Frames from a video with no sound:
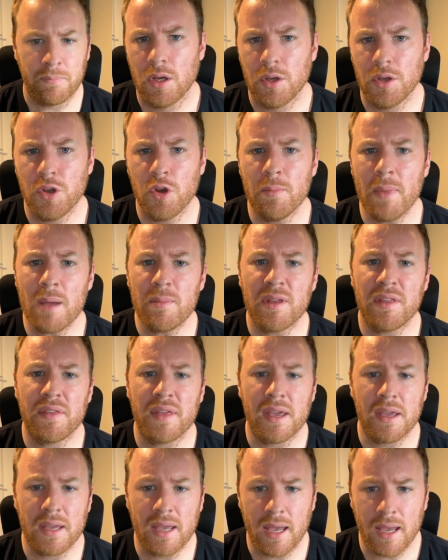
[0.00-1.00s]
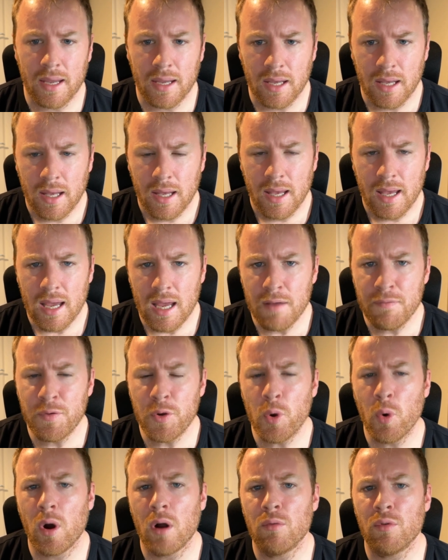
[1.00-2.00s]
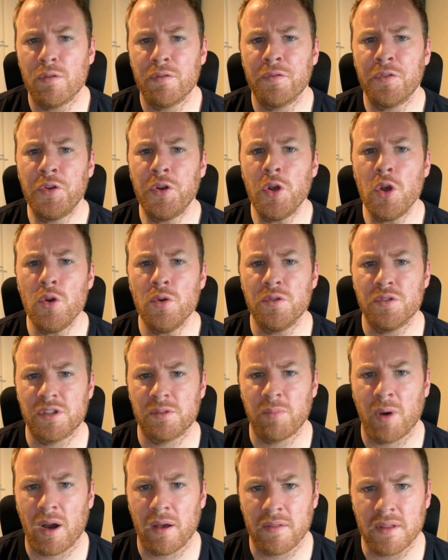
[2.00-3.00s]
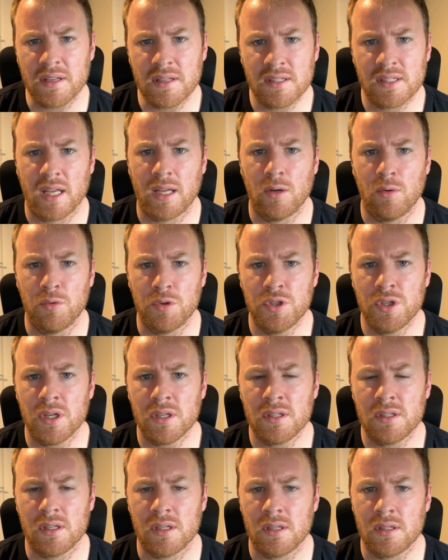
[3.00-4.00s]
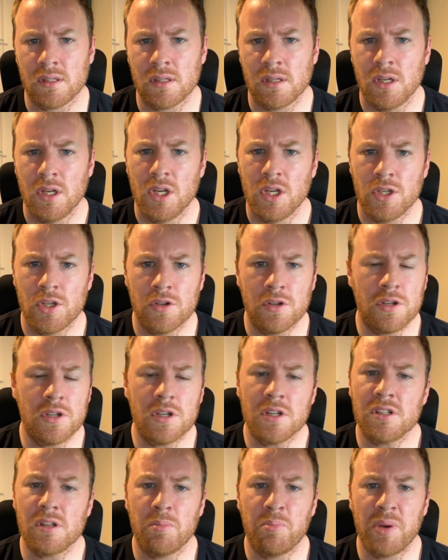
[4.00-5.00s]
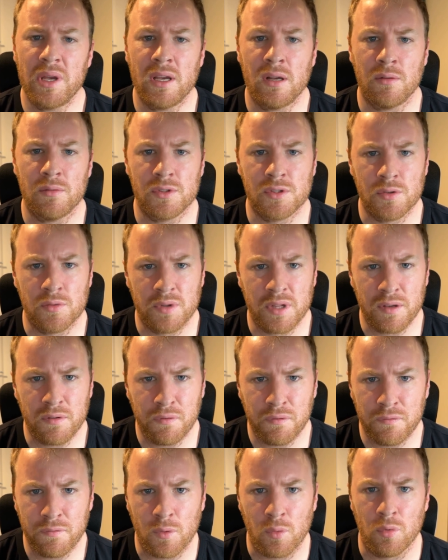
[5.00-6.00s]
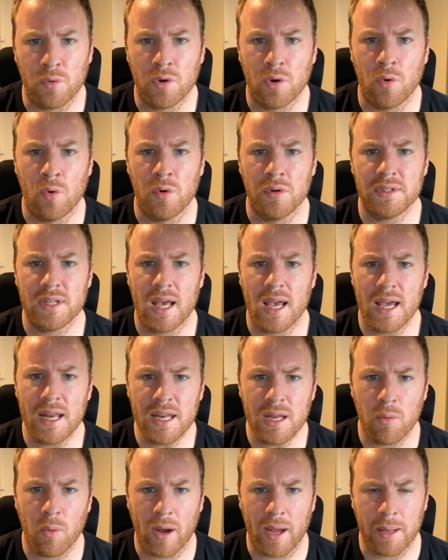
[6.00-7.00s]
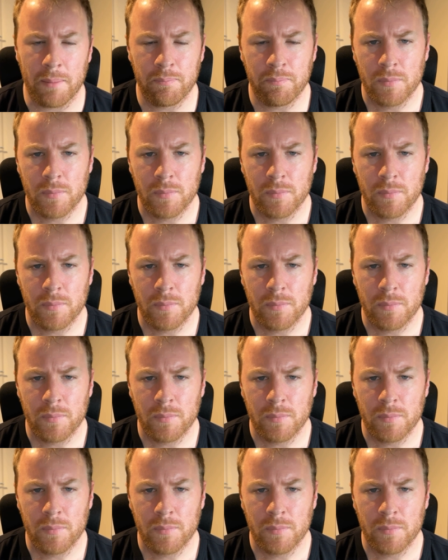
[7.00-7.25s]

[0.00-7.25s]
You may be thinking, if you are refused by the single justice, should you just appeal to the full court anyway?